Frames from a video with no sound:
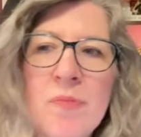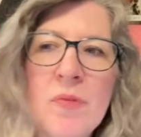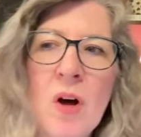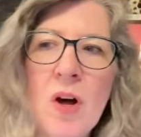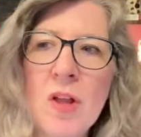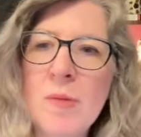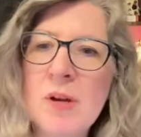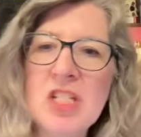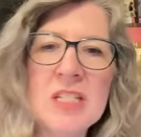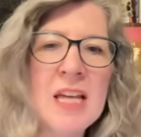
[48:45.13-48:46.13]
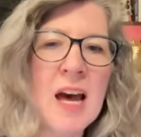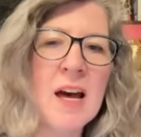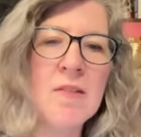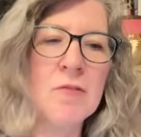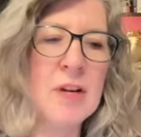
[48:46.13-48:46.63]
All the brushes
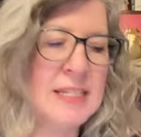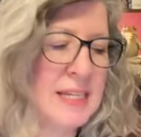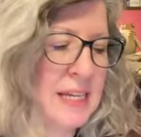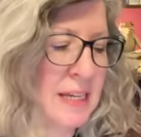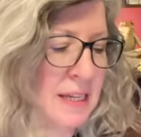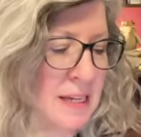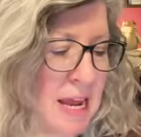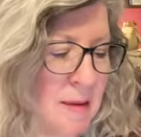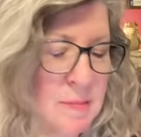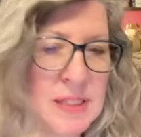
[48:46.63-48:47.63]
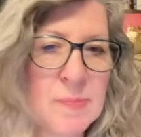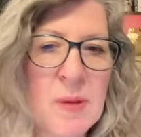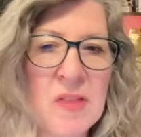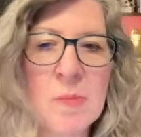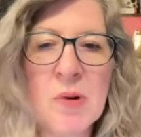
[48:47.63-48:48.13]
have crazy names,
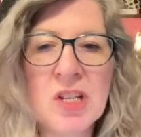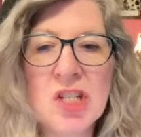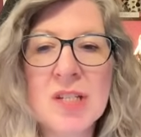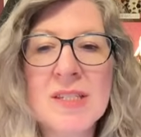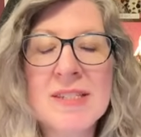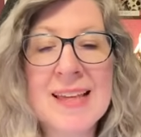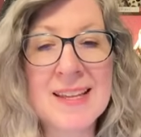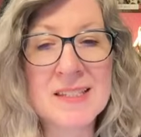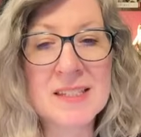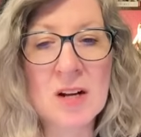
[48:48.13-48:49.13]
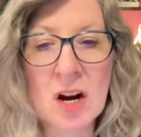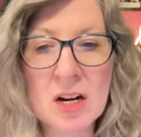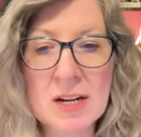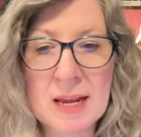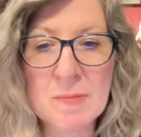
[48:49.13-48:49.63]
but the brush sets are
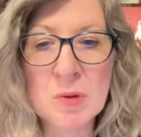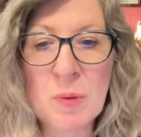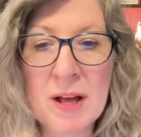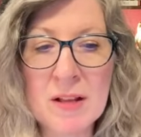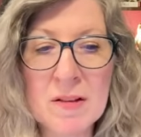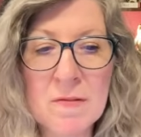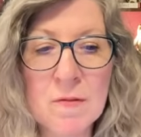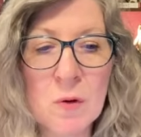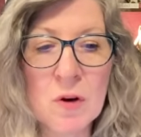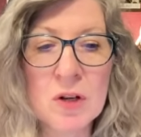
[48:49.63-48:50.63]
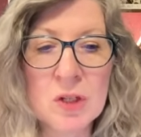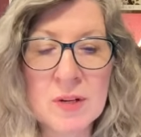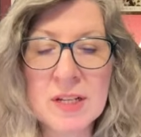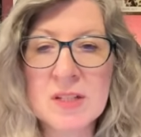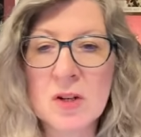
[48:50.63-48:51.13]
named well for doing
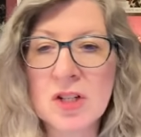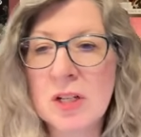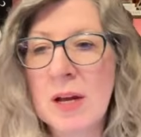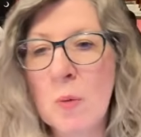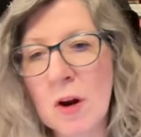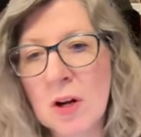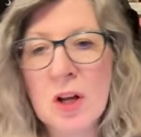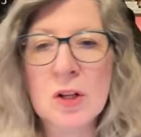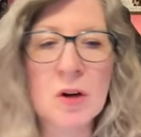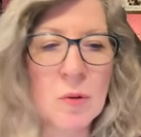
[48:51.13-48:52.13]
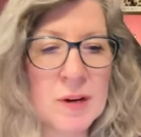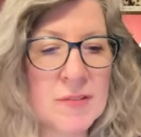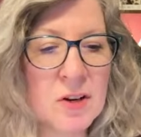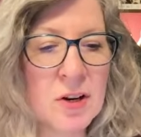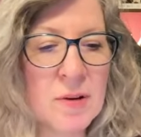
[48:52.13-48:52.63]
a search on like watercolor or
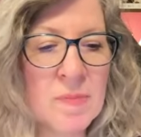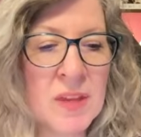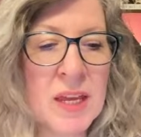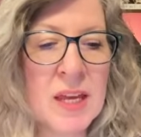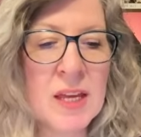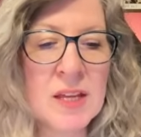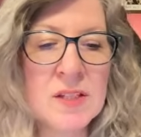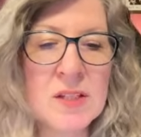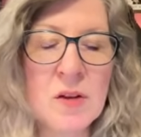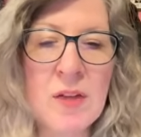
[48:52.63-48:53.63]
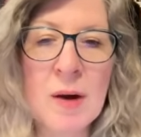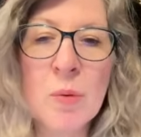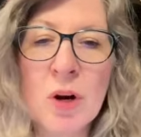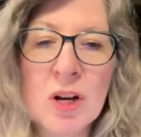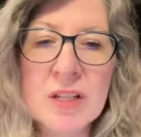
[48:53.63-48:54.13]
whatever. So that
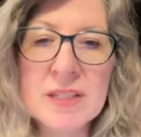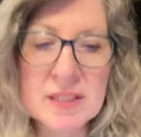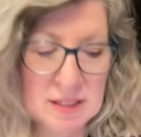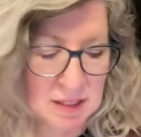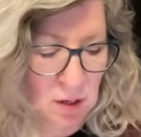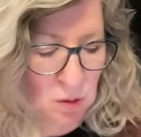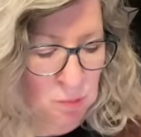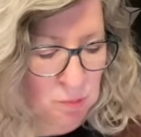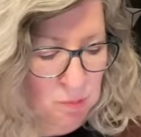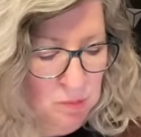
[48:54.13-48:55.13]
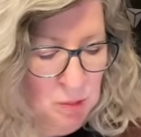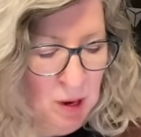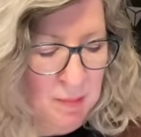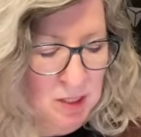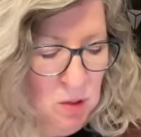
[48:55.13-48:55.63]
works. So you
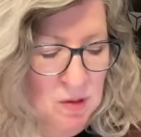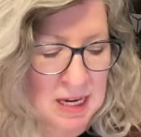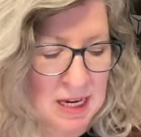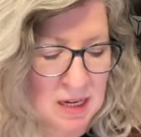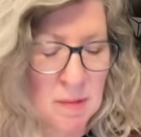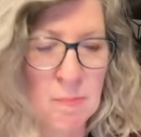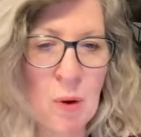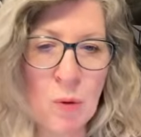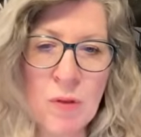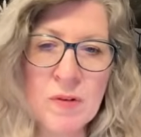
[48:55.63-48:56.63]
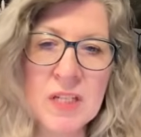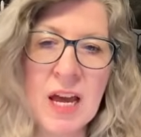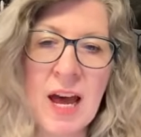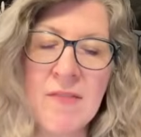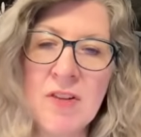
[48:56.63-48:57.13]
probably don't need both to
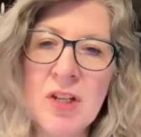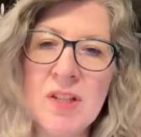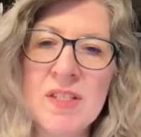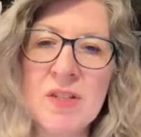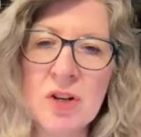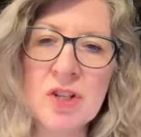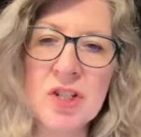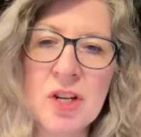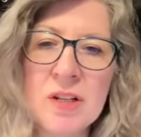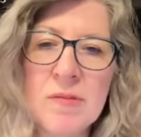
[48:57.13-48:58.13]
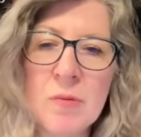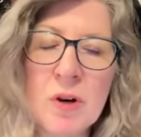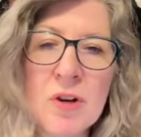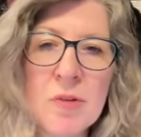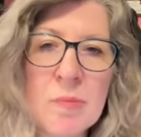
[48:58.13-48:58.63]
have a good search
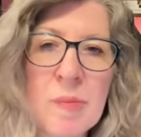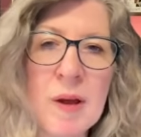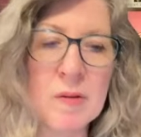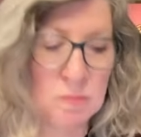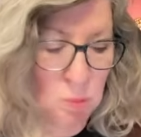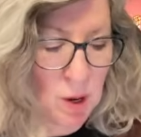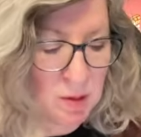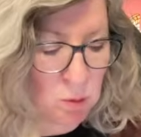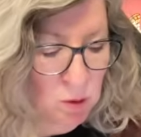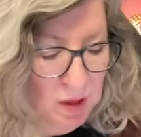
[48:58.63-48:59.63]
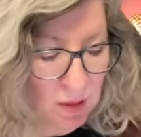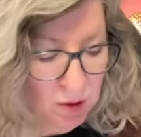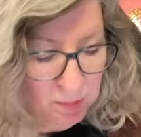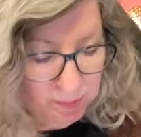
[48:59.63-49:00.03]
word, but one or the other.